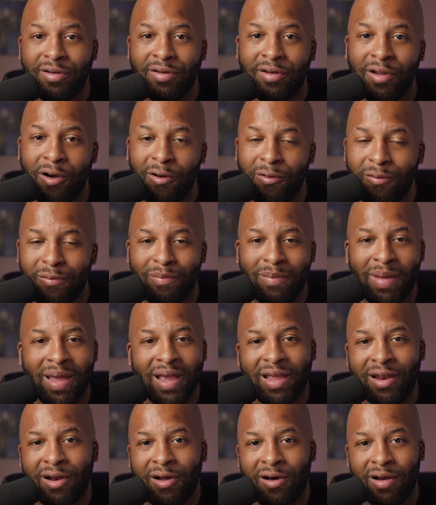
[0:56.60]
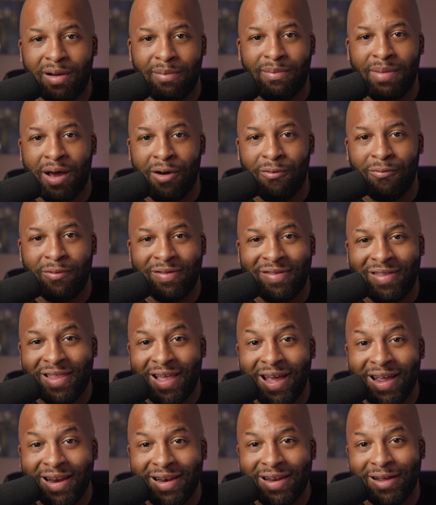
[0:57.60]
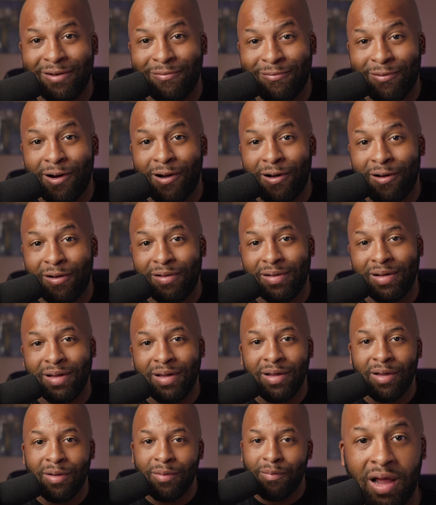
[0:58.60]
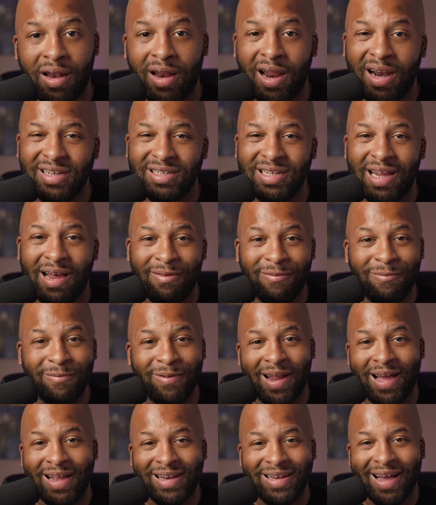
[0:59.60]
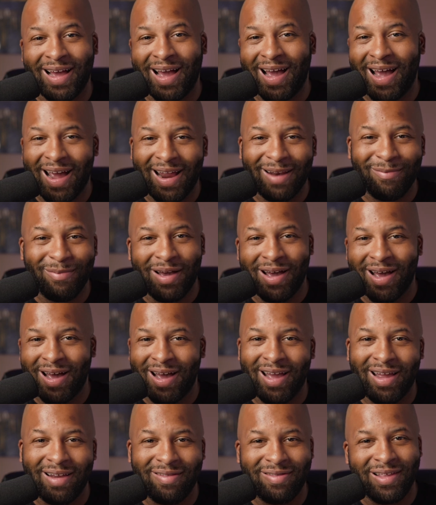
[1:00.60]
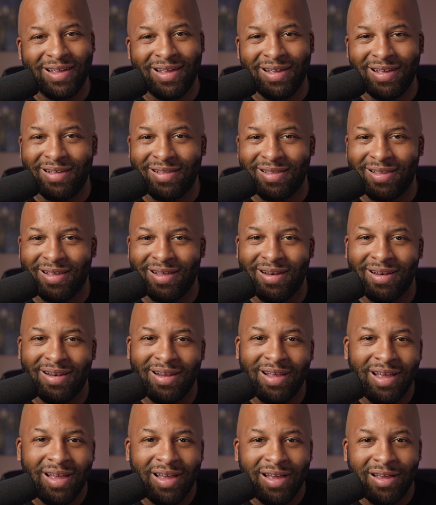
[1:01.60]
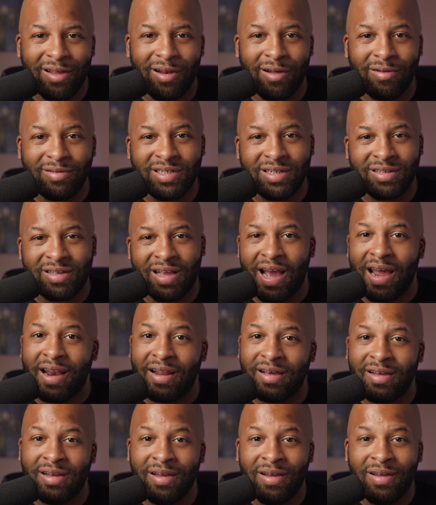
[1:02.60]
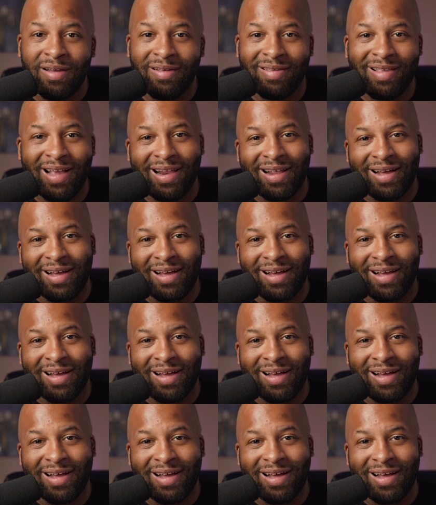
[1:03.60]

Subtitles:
don't make it all about what they did wrong. A lot of times we like to hide behind things and, just kind of say